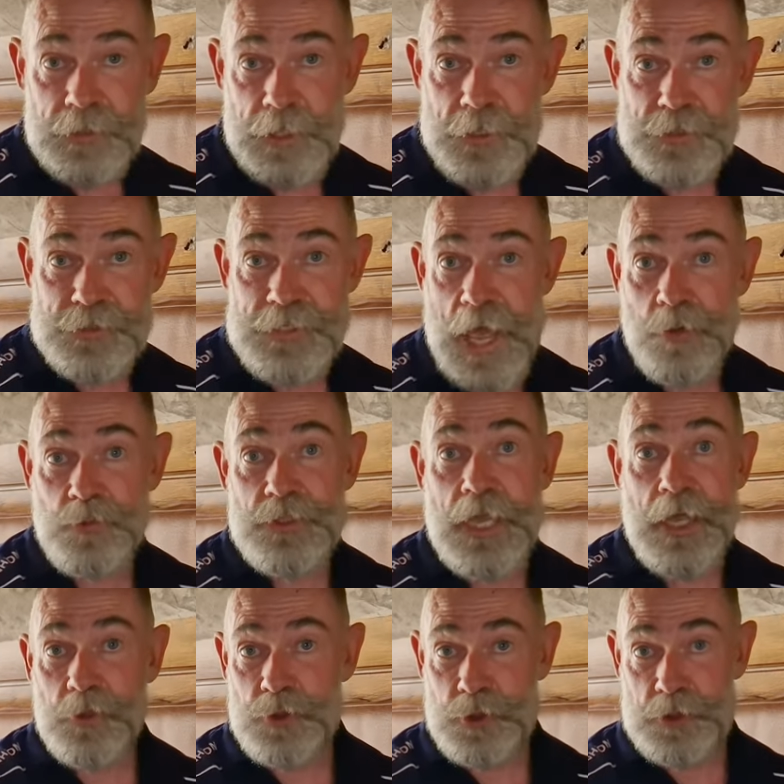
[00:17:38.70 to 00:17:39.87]
it's now the
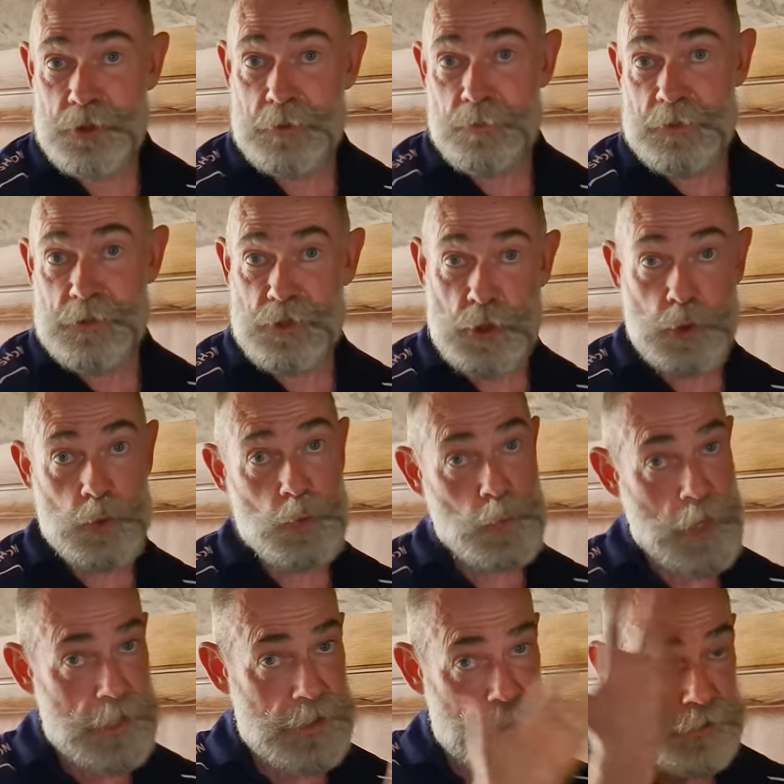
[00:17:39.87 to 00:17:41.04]

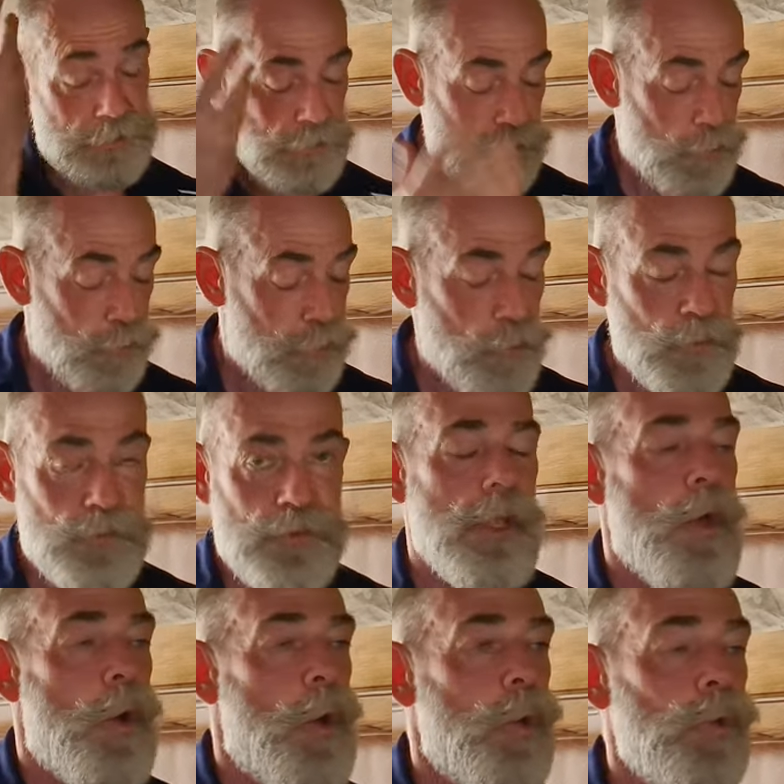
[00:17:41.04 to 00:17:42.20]
LGBTQI and
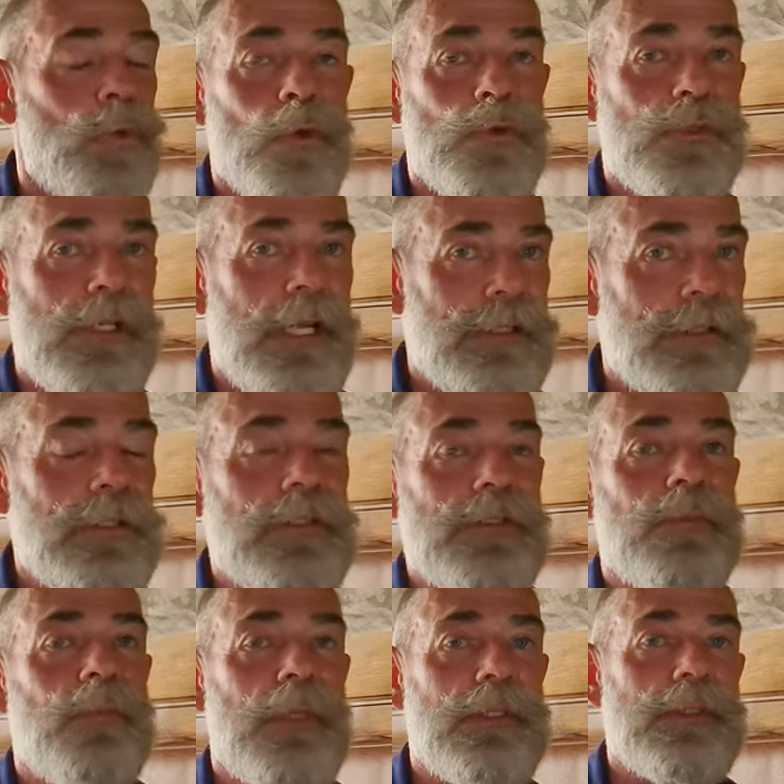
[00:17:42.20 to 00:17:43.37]
all those letters,
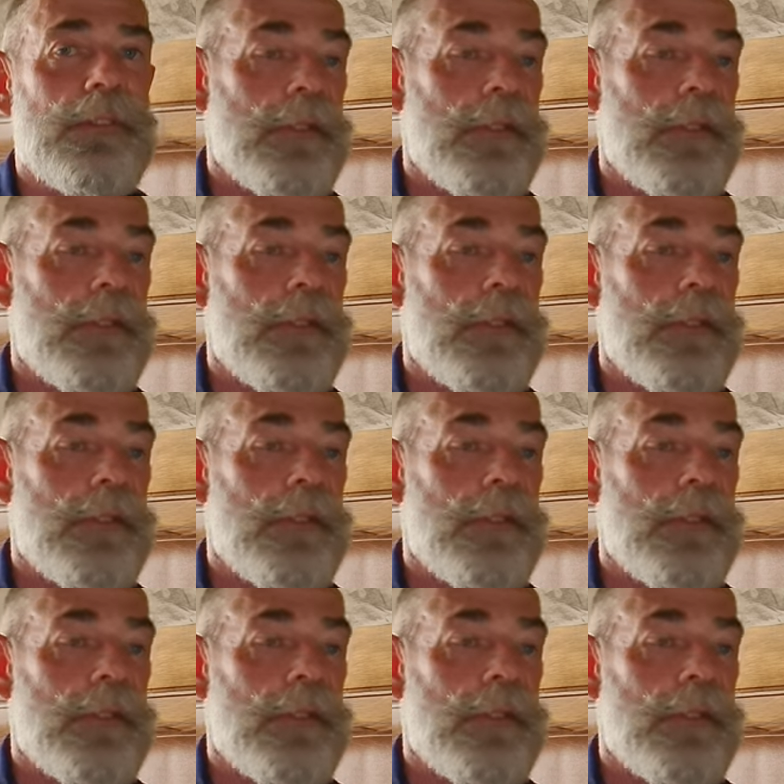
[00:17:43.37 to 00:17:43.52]
but